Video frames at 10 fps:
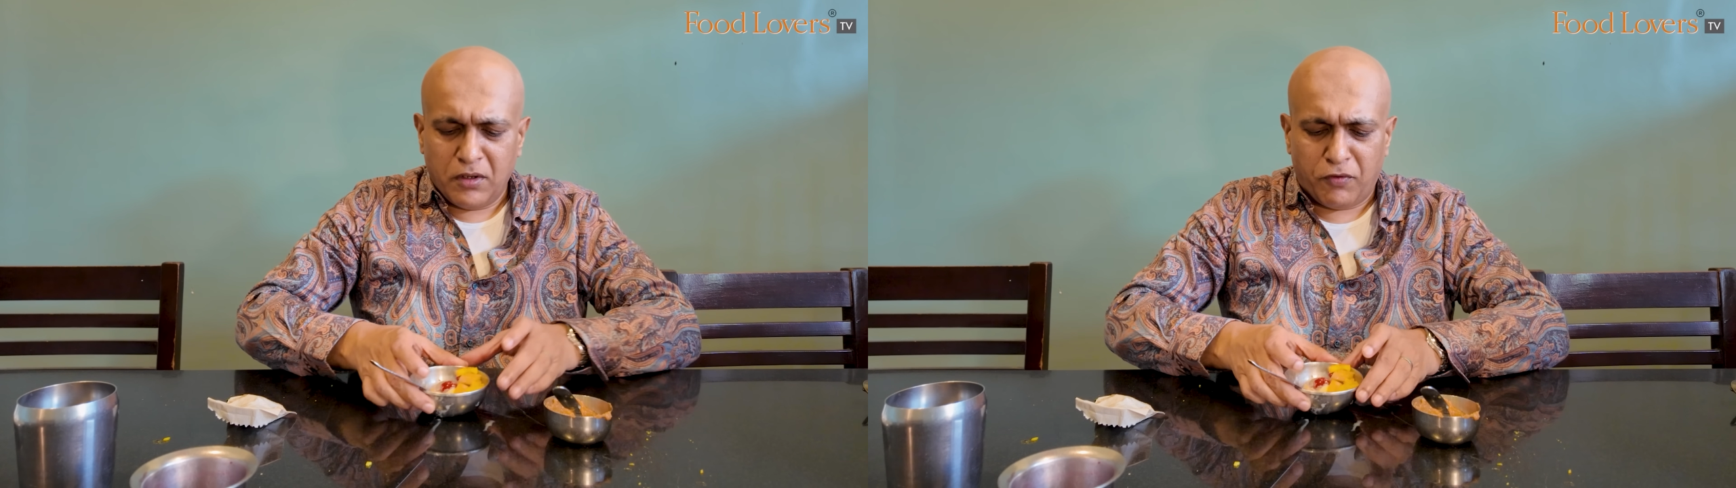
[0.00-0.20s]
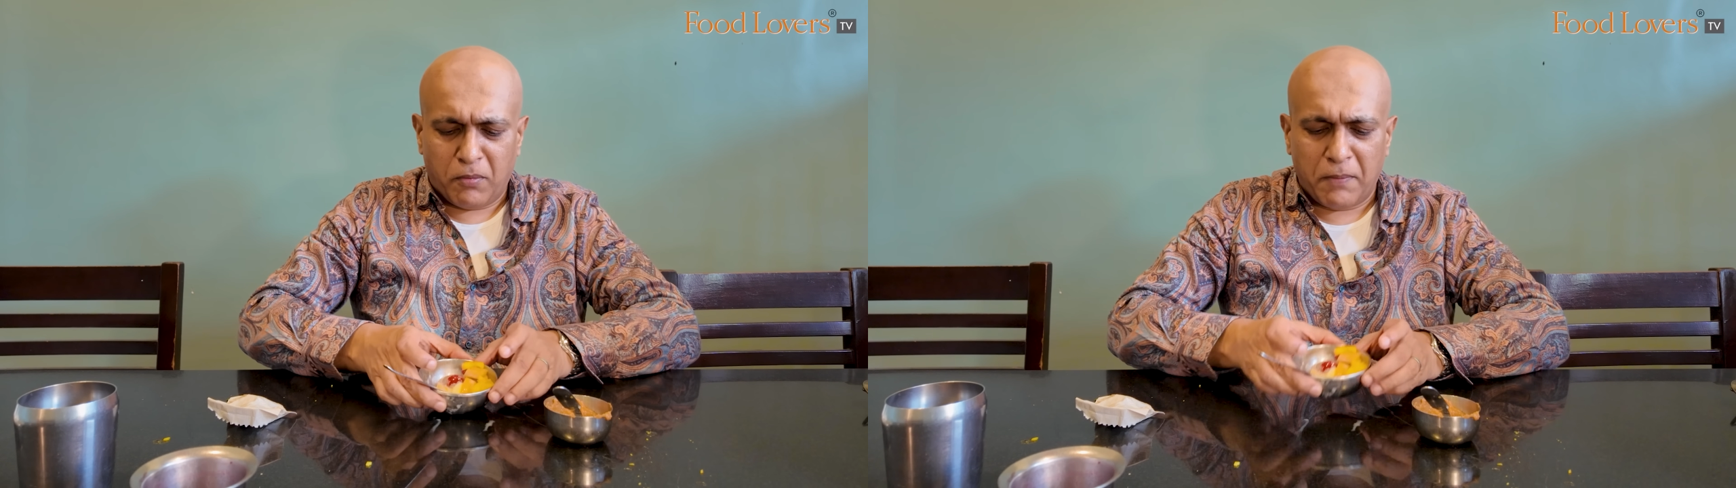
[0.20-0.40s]

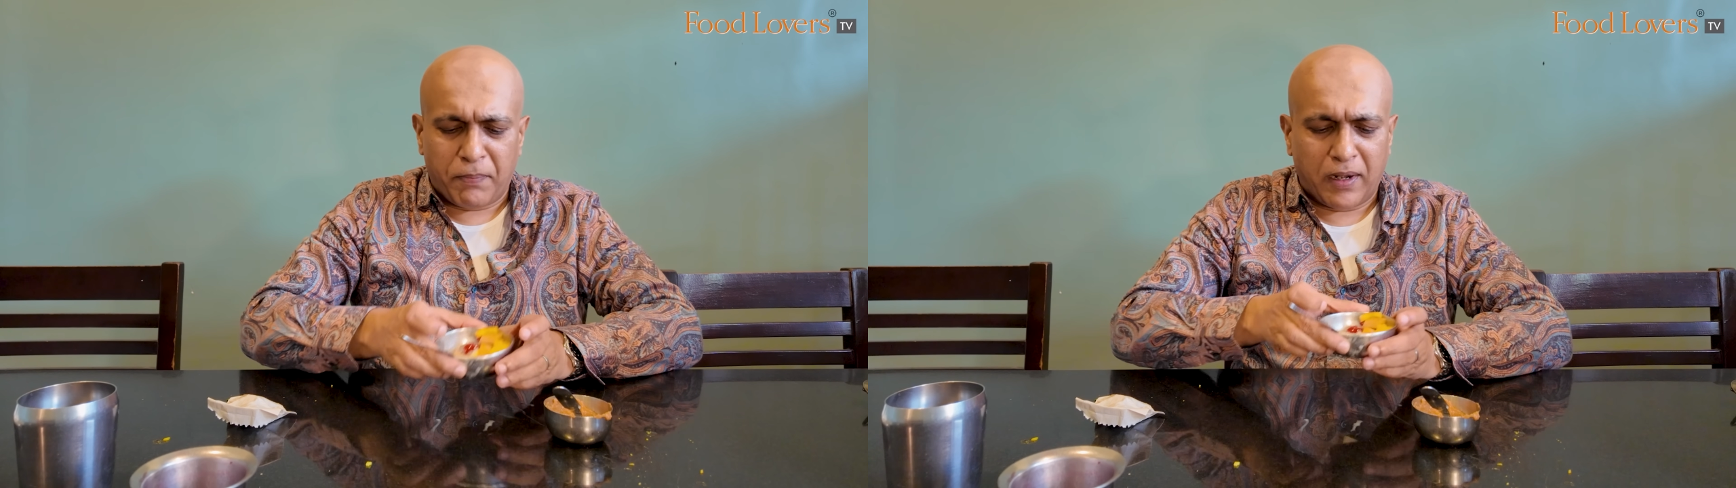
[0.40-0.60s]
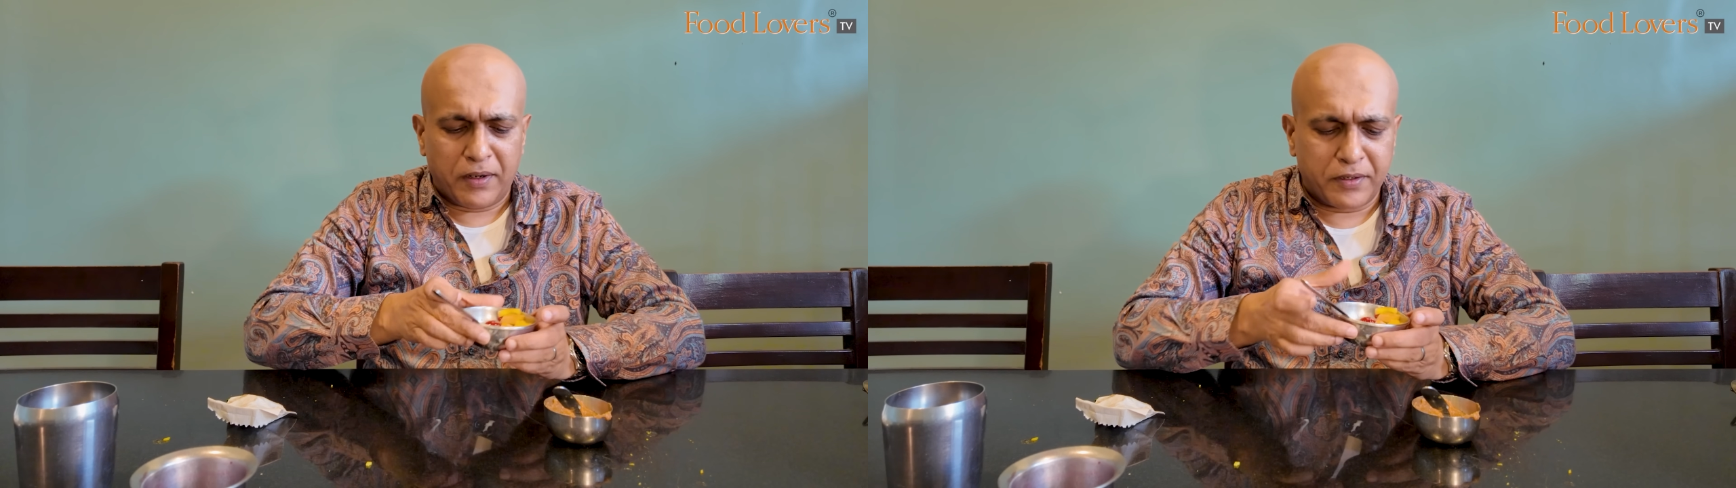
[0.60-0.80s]
for my
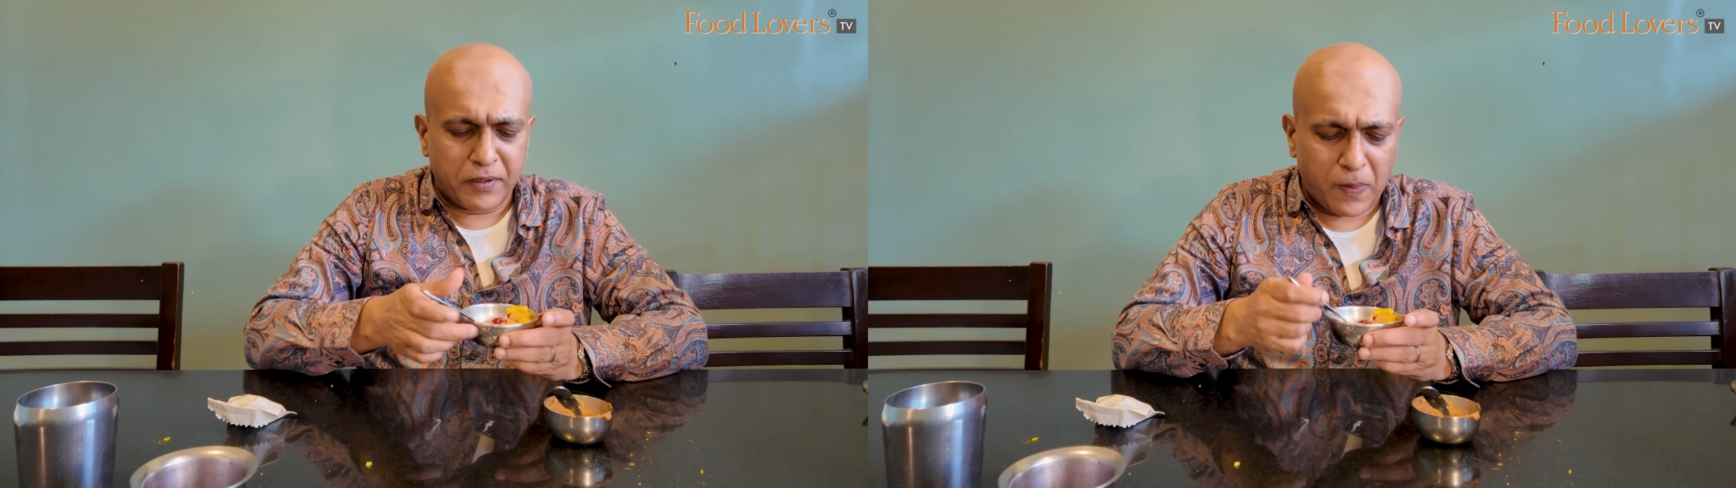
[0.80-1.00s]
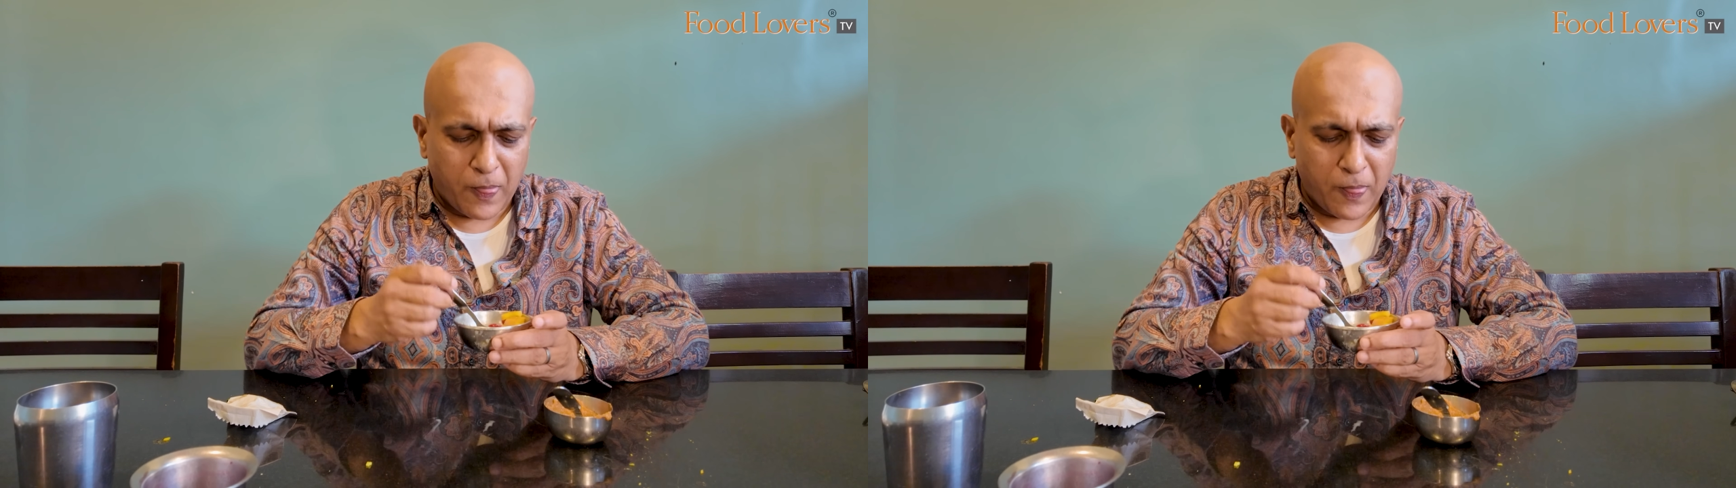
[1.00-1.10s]
palate.